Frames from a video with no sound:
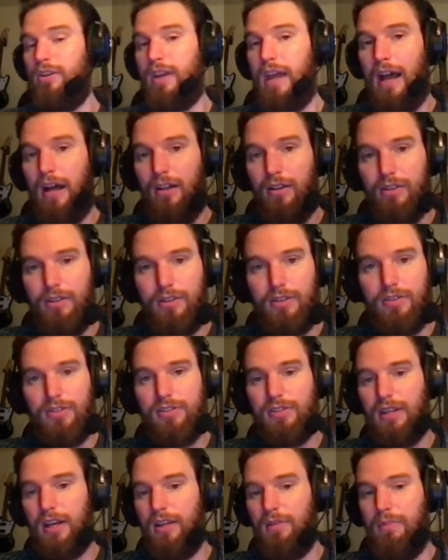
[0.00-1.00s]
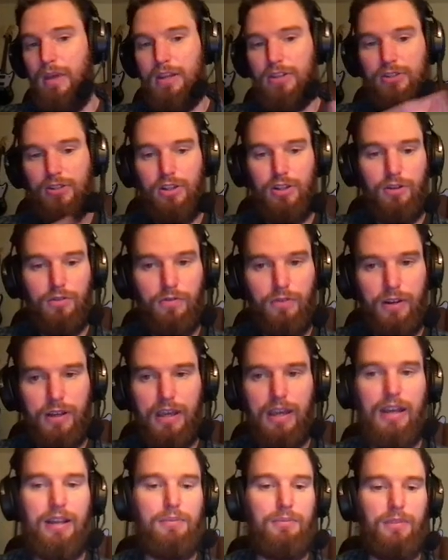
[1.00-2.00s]
calendars, make sure you don't
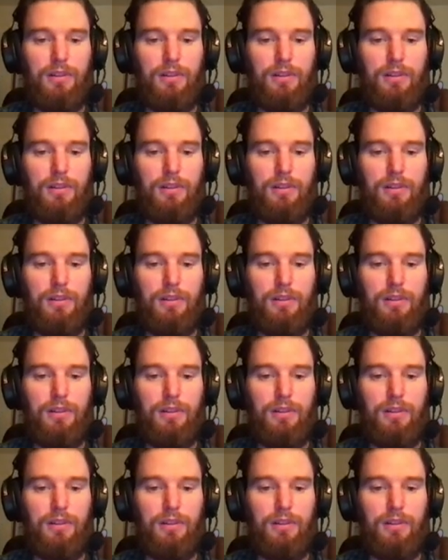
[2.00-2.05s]
forget.